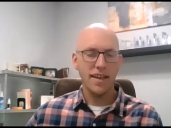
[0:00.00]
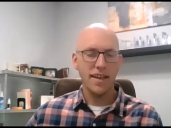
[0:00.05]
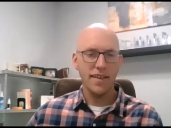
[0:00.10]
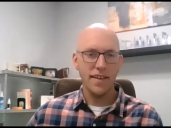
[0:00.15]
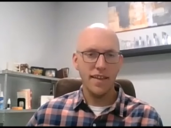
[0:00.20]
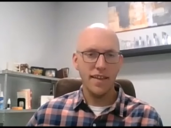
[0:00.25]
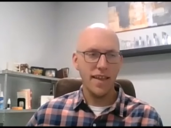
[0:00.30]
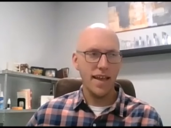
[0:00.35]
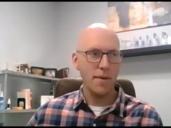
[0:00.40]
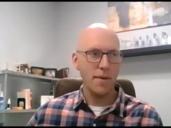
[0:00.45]

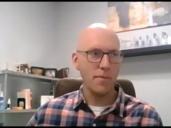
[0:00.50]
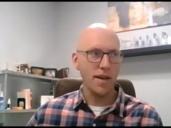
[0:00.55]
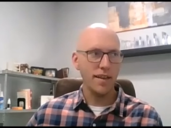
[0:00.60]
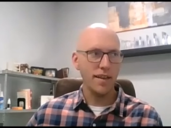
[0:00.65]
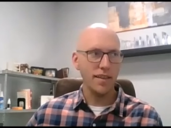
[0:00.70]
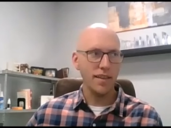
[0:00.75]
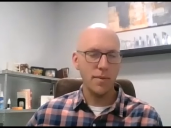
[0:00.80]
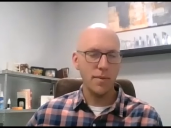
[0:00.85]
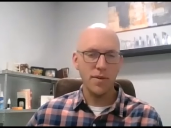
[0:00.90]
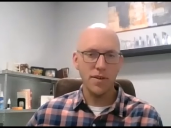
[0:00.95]
And then that
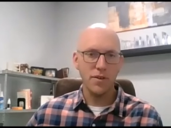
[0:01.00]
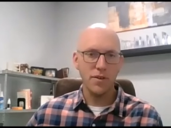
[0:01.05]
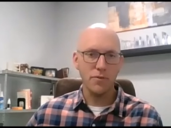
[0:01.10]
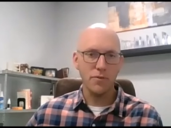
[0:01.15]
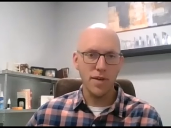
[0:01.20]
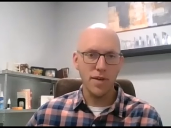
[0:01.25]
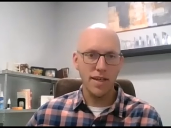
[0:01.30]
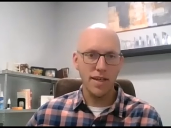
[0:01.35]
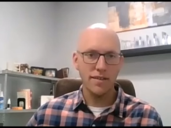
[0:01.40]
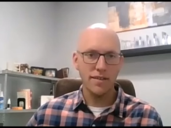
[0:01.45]
might limit
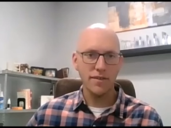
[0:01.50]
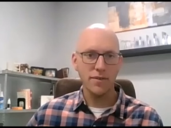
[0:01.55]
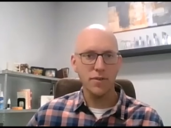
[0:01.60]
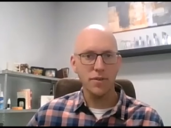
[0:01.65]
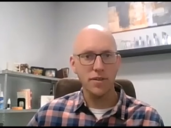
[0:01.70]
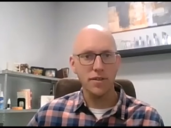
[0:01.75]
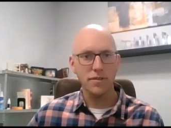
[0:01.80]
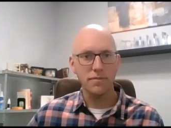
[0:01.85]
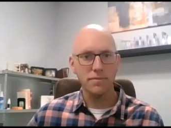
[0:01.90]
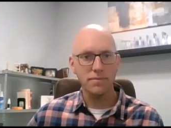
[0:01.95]
your rate
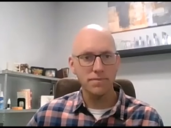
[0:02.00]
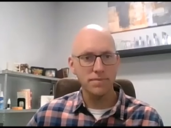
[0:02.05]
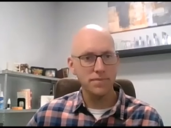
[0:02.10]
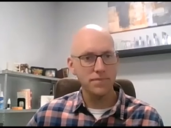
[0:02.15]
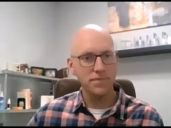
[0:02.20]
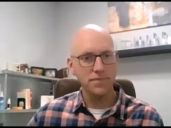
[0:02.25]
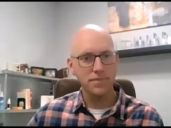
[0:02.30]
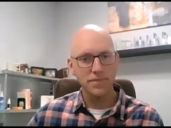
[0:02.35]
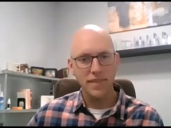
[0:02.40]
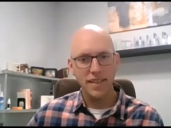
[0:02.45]
or
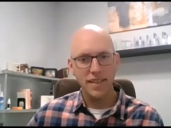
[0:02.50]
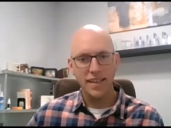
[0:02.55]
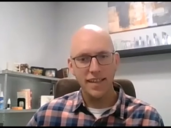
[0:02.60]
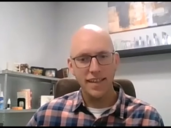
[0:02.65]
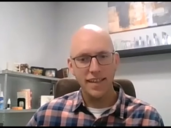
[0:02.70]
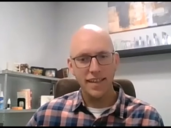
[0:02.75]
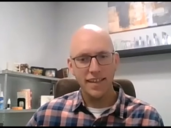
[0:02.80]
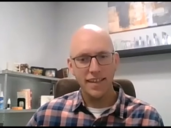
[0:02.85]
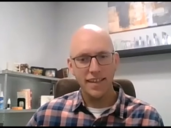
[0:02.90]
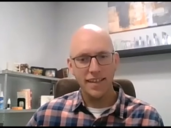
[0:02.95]

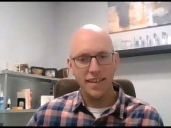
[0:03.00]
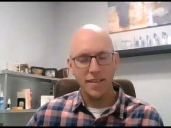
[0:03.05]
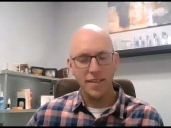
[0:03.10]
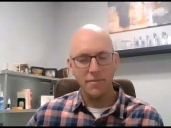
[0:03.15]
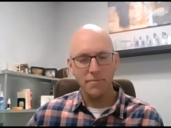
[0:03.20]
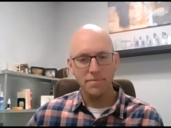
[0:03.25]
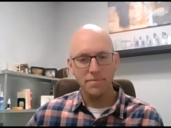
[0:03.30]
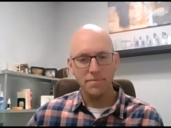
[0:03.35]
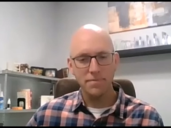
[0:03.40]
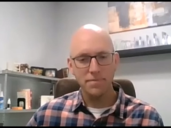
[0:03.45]

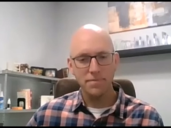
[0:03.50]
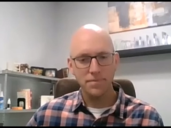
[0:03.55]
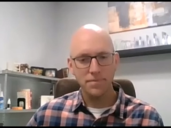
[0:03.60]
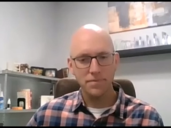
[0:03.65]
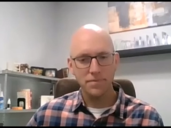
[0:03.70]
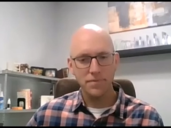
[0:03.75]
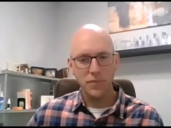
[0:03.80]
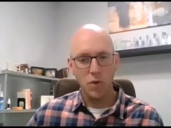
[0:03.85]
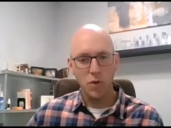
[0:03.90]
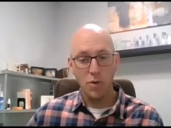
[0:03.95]
um,
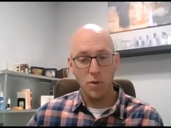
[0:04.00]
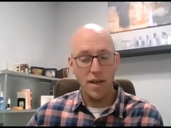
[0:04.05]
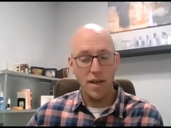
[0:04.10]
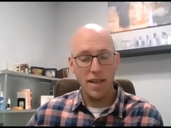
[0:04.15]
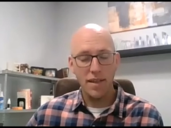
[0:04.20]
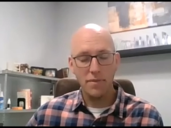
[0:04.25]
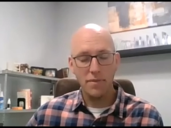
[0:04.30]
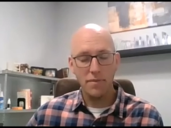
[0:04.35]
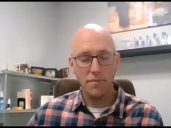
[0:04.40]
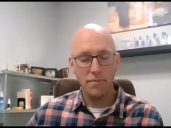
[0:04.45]
or
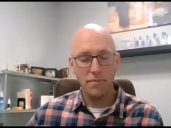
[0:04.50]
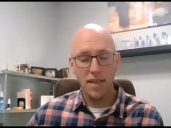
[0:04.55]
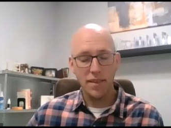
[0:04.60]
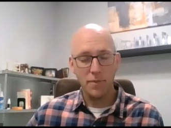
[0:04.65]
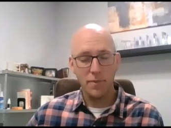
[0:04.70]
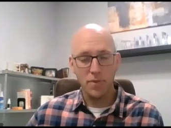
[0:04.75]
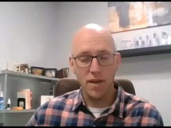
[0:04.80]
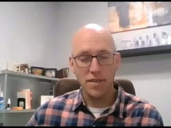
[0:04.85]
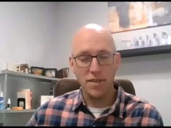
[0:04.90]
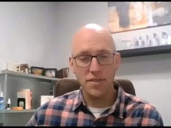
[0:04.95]
might
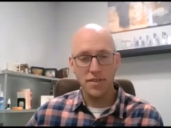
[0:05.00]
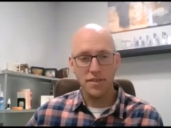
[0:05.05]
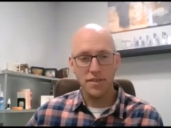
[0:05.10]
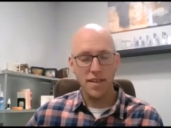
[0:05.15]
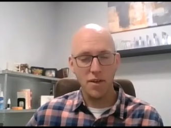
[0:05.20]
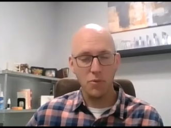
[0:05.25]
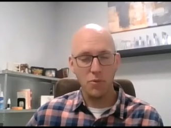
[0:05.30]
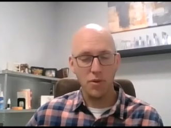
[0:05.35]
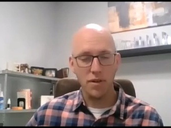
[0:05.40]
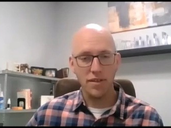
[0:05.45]
make the project
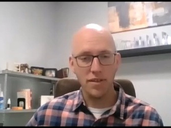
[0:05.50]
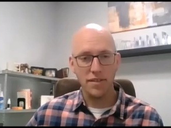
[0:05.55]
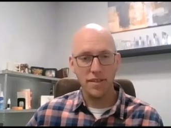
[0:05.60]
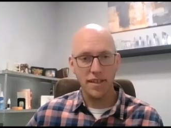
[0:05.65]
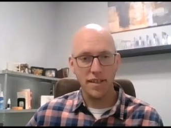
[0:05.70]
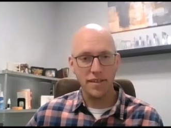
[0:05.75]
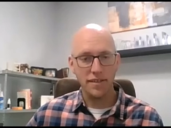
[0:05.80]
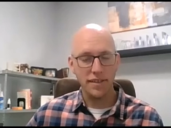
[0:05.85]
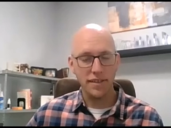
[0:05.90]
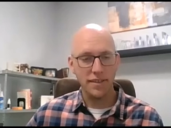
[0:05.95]
not work
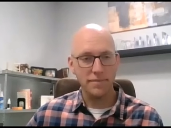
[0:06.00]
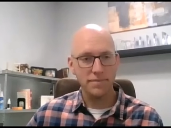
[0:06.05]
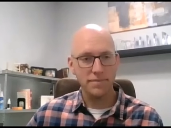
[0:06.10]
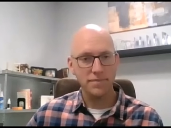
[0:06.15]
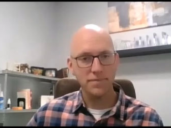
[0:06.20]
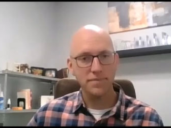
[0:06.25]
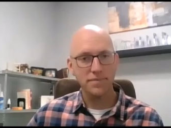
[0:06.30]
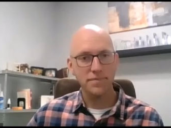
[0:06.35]
entirely.